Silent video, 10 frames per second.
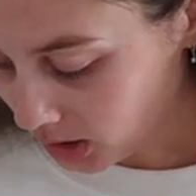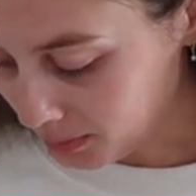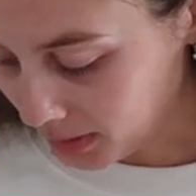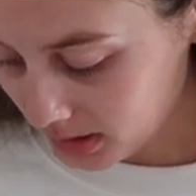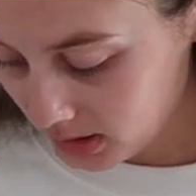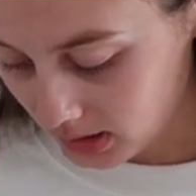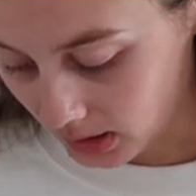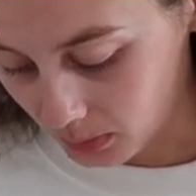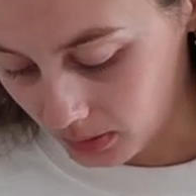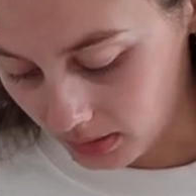I may
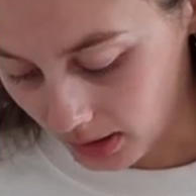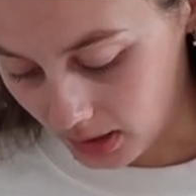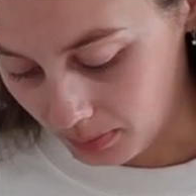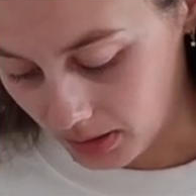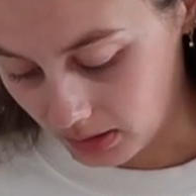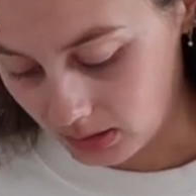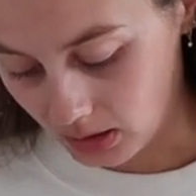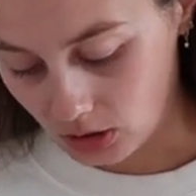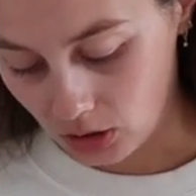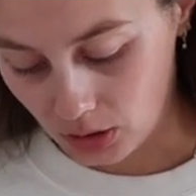stick with the Elemis
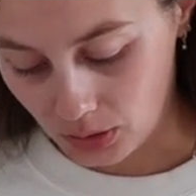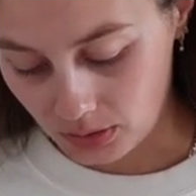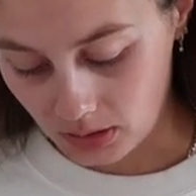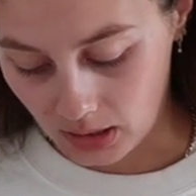and use